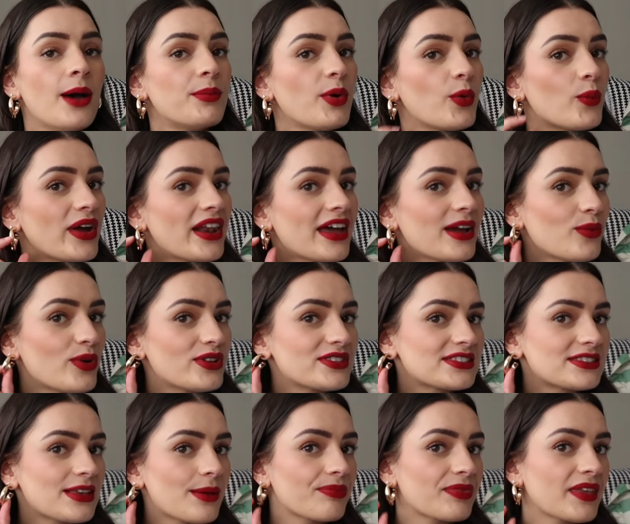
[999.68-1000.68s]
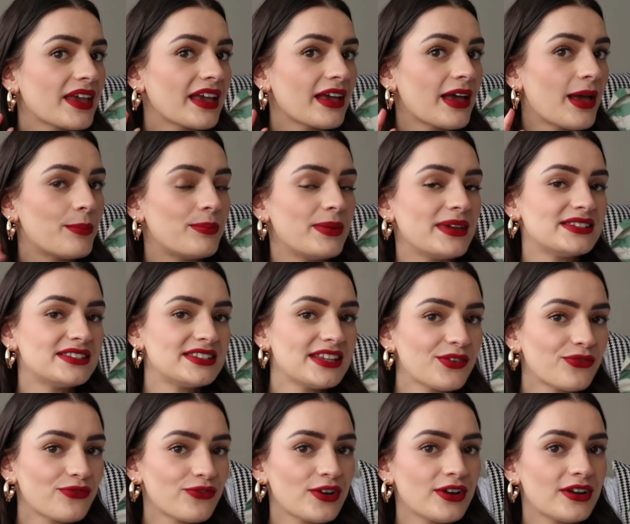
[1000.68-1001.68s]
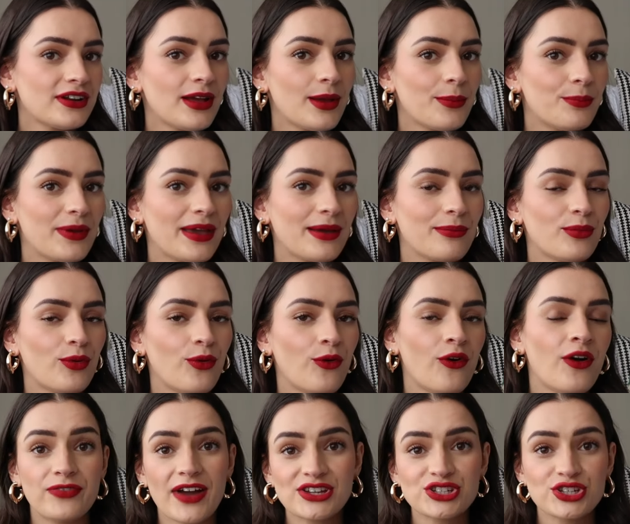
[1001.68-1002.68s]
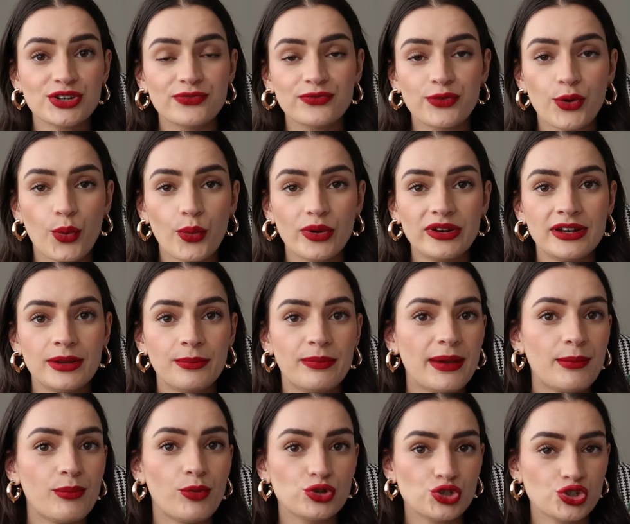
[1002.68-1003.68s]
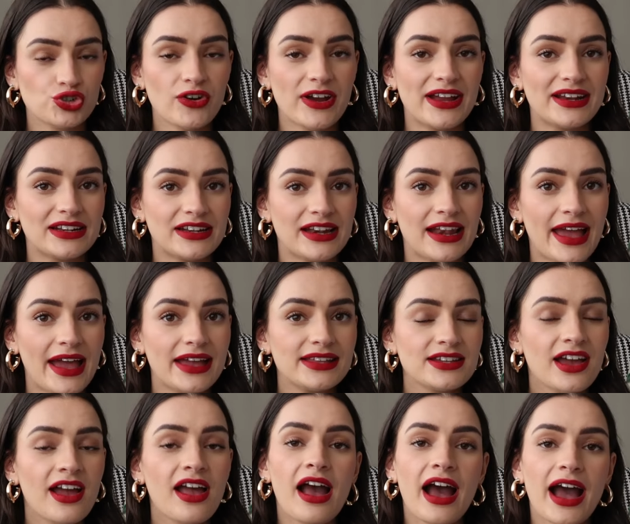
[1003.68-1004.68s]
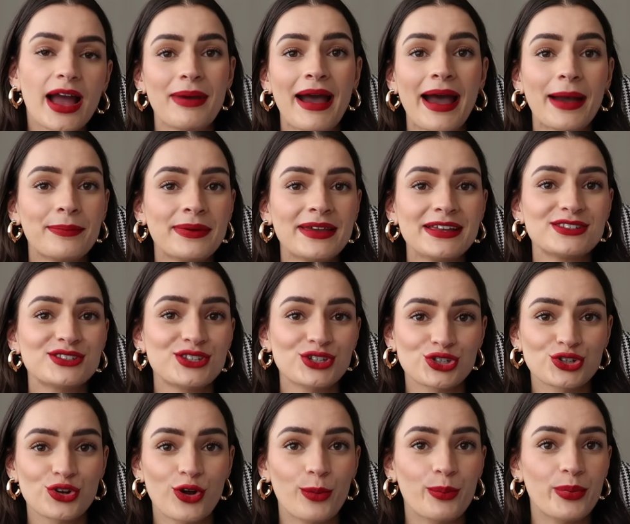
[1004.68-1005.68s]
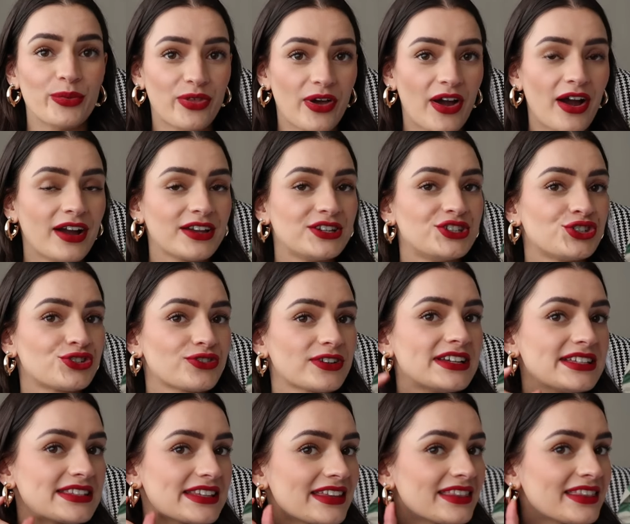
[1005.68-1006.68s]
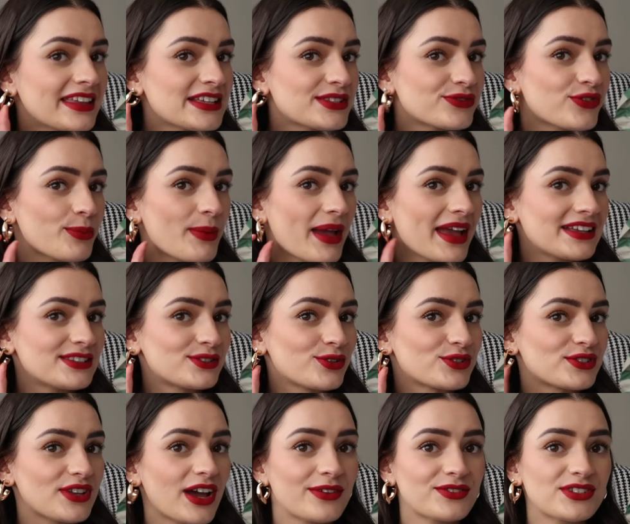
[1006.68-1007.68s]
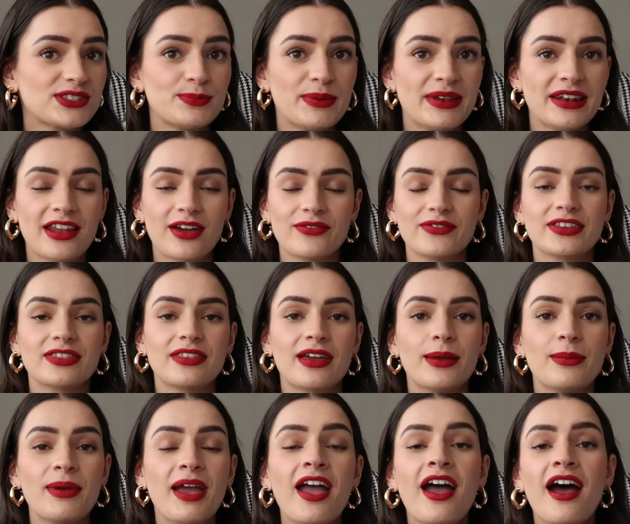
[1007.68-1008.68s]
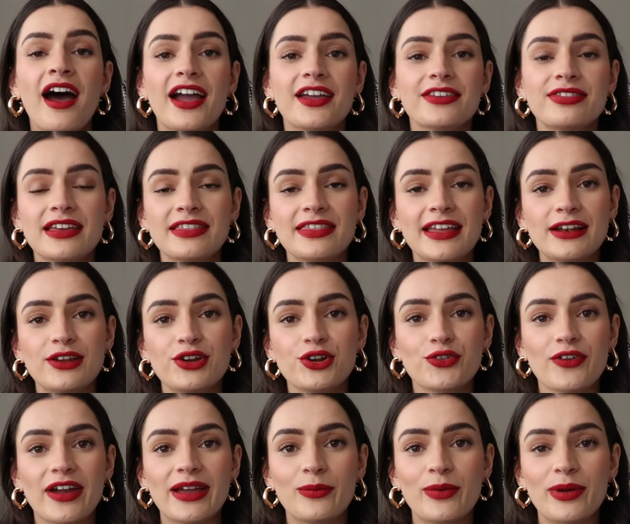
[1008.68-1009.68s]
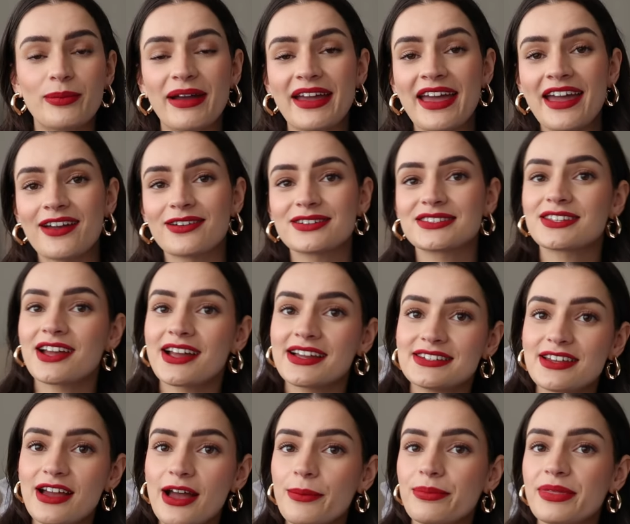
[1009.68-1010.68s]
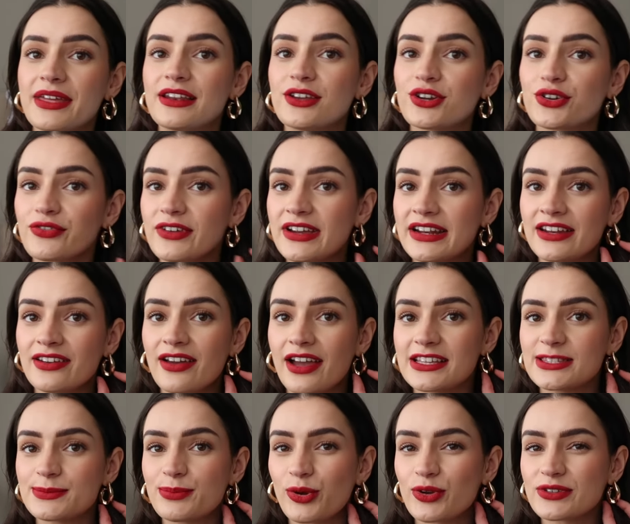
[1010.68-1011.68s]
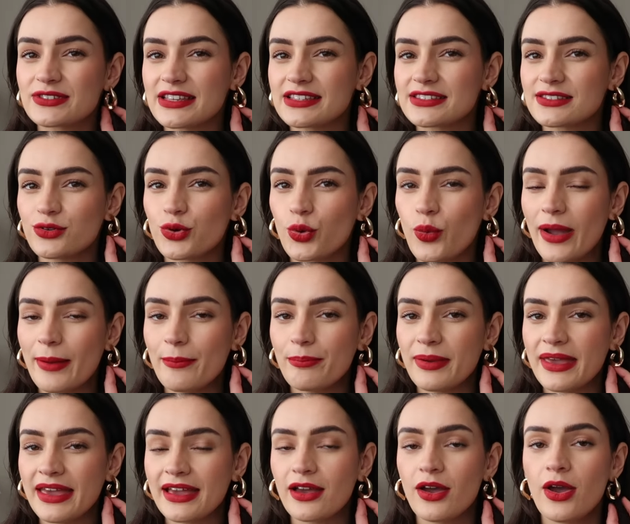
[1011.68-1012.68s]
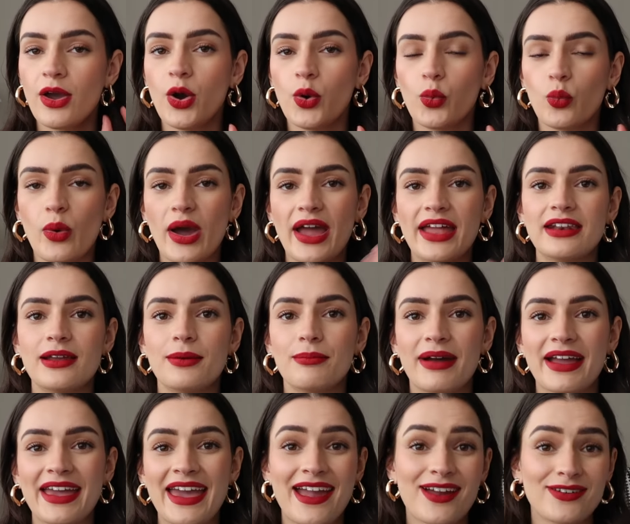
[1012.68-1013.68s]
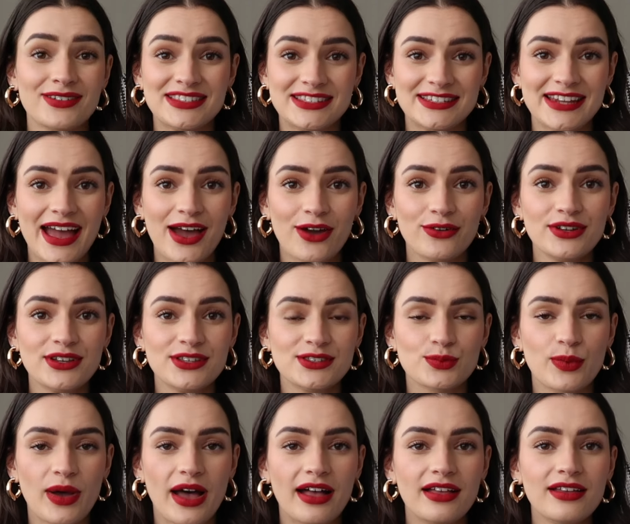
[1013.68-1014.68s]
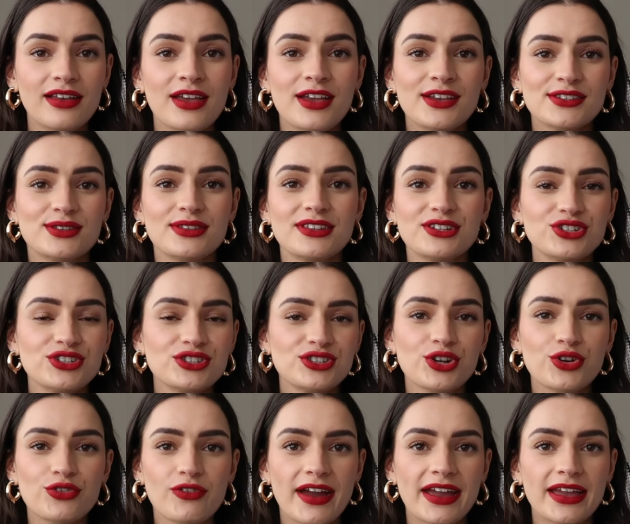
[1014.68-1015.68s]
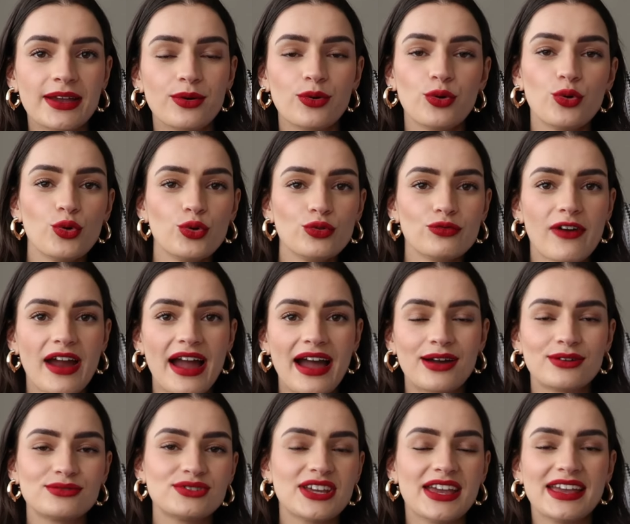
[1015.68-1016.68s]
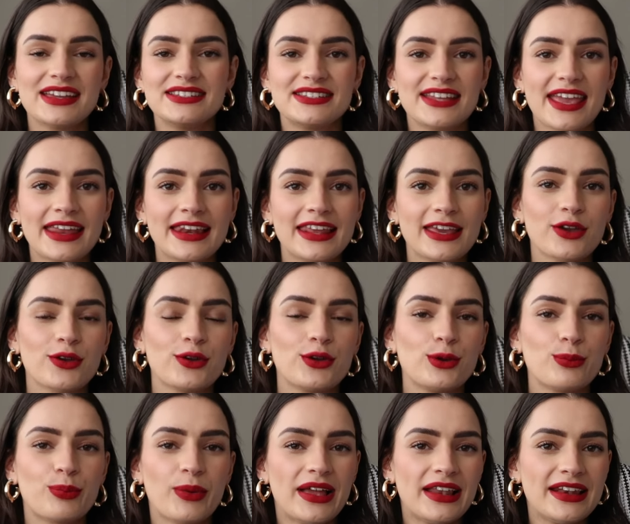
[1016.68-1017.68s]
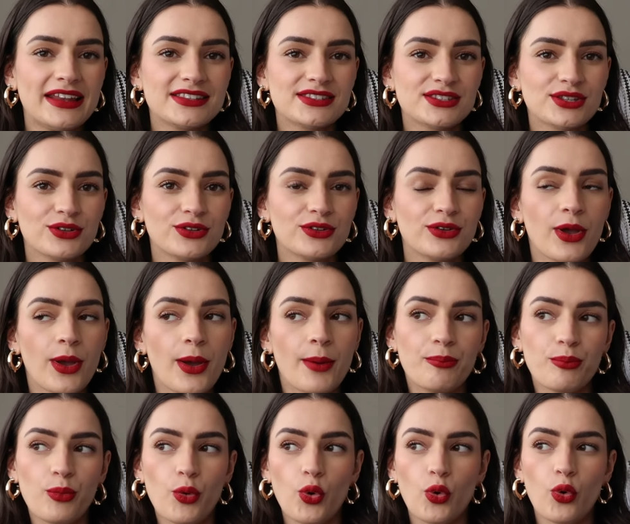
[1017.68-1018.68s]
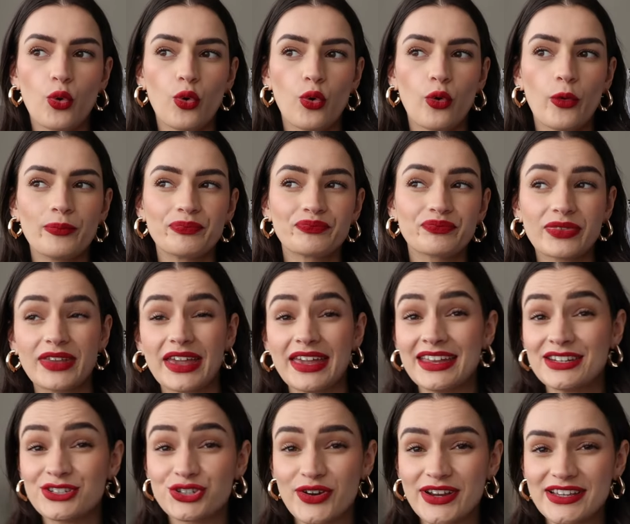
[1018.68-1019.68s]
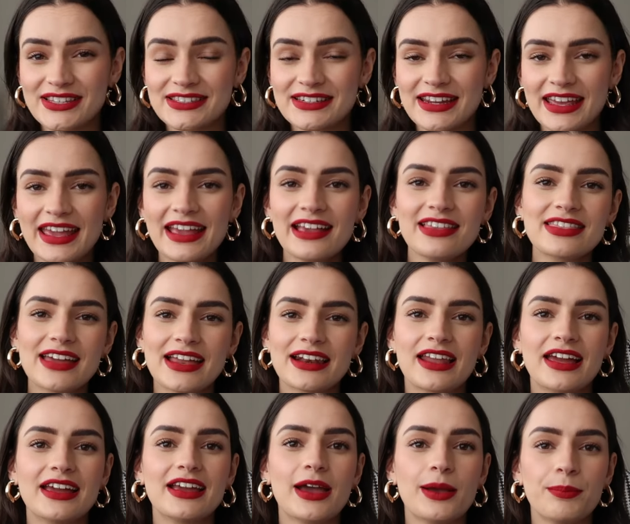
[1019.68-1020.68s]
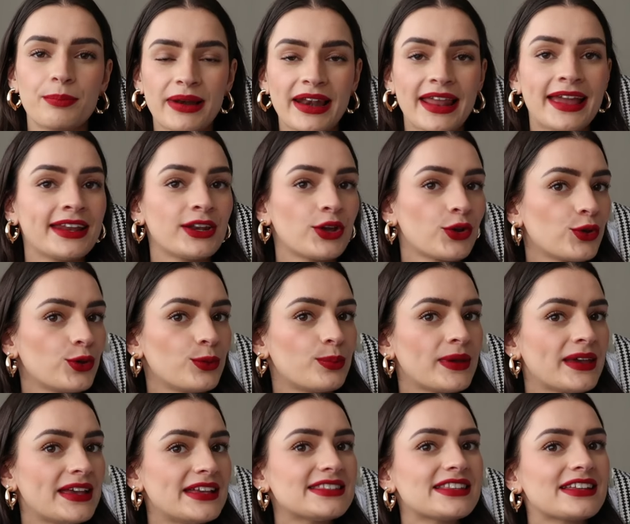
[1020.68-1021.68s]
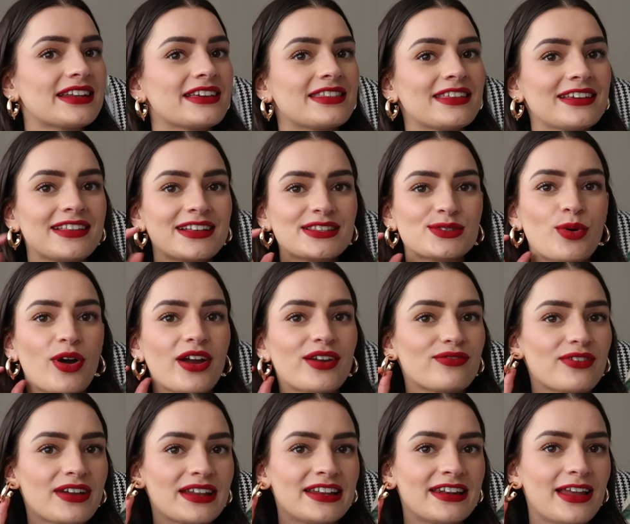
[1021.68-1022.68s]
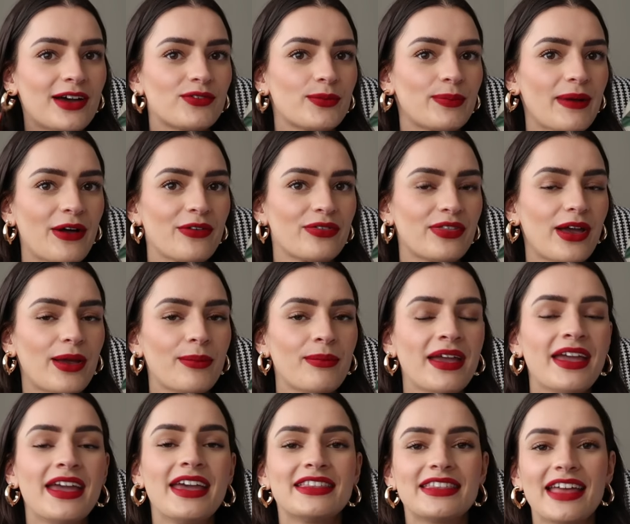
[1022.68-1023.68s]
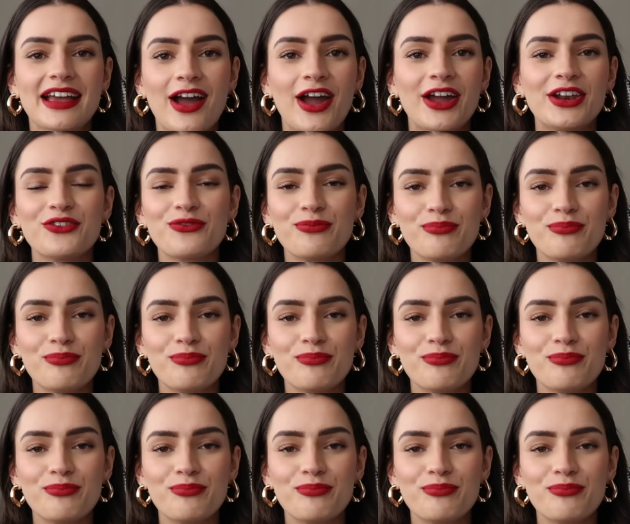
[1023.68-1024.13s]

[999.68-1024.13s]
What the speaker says: But when I want something a bit different, a bit more fashion-forward and a bit more trend-led, I'm happy to shop the high street. And these from ASOS, I've just been loving them. I think they look great when my hair is tied up. They look really nice because they're still quite big when my hair is down as well. So they're just a great all-round daily hoop, a little more interesting than like a plain hoop is, and I think that's what I really love about them. They're kind of